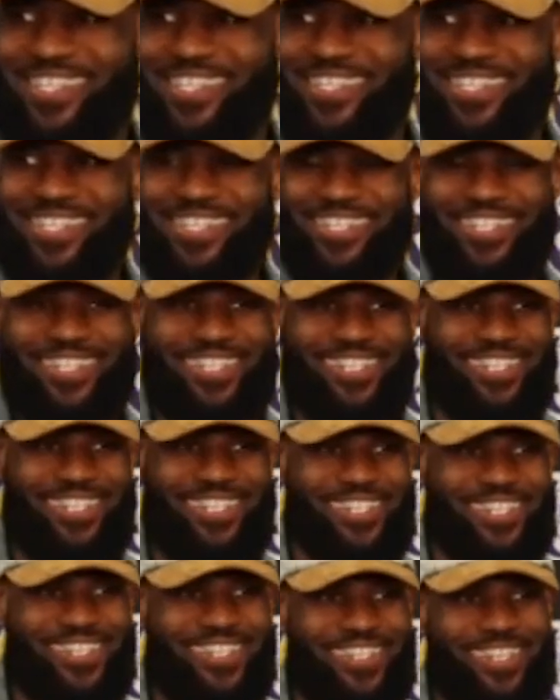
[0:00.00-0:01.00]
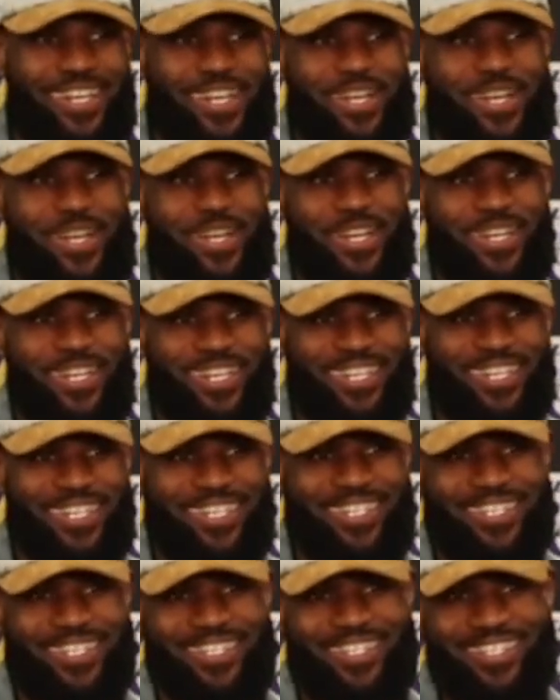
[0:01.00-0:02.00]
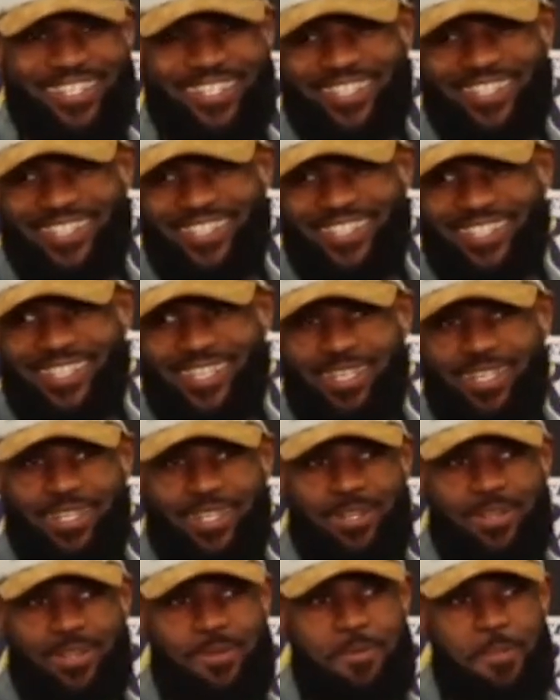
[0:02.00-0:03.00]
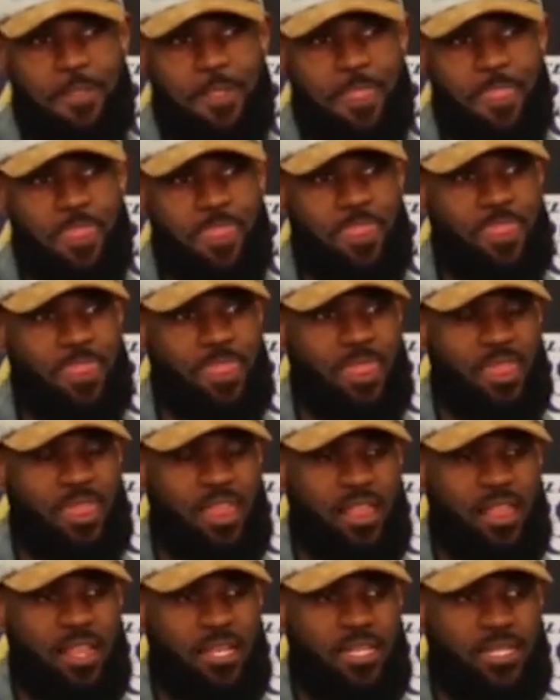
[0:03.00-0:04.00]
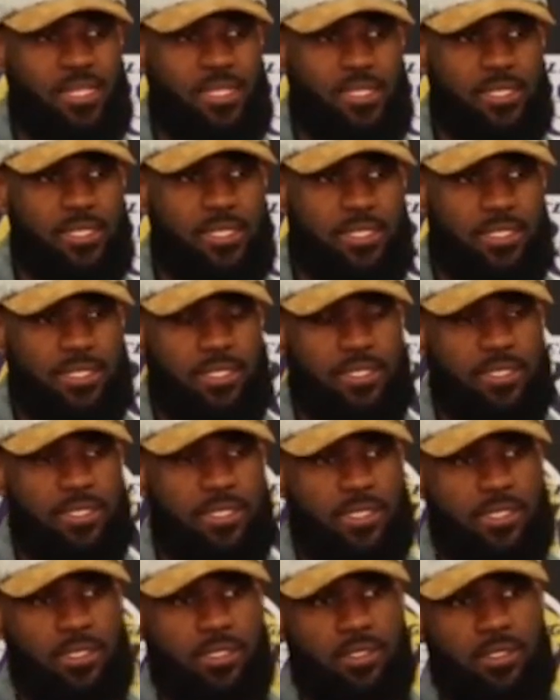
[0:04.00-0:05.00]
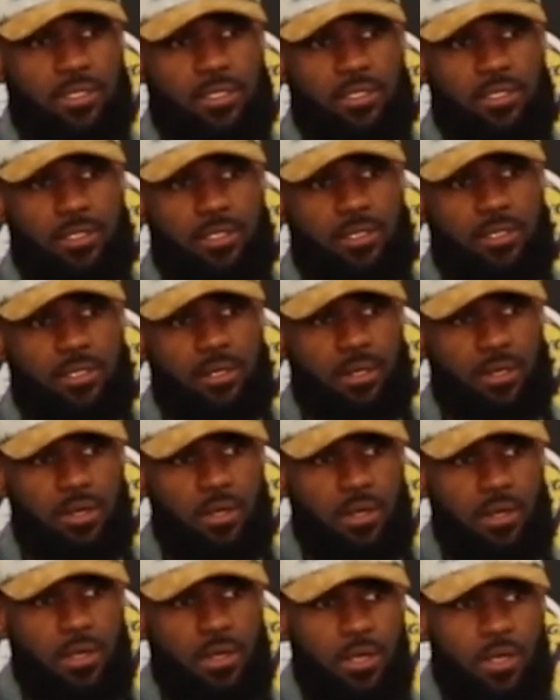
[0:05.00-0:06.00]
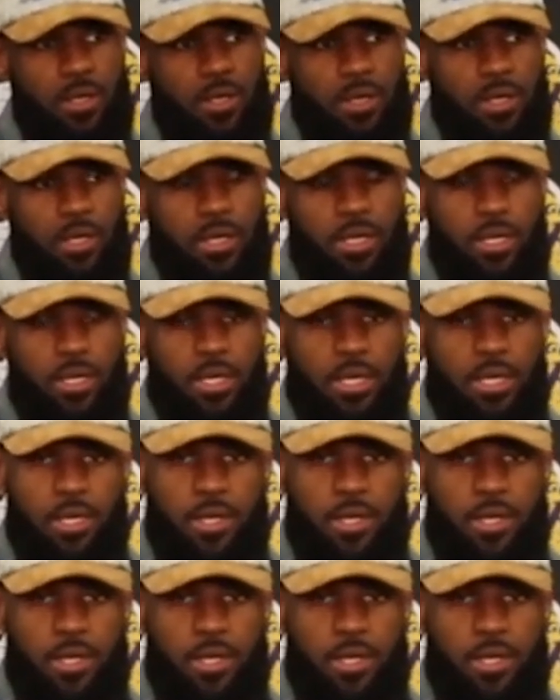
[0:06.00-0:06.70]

Nothing is said.